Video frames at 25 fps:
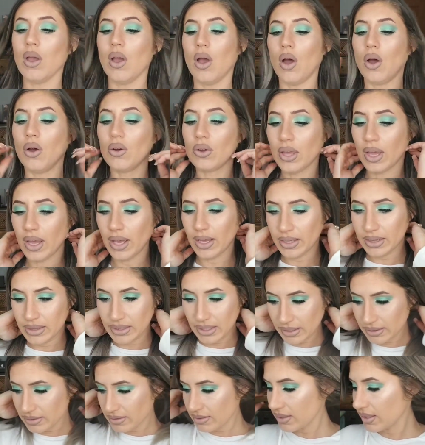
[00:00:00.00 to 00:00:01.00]
Okay,
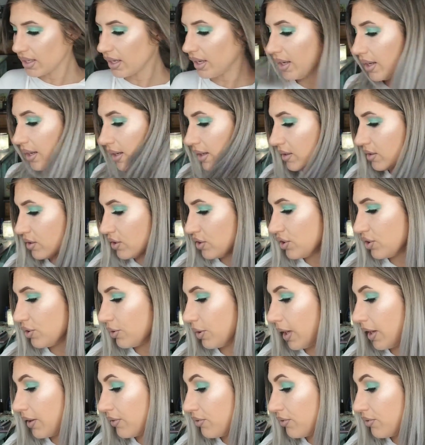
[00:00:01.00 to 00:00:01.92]
let's get into it.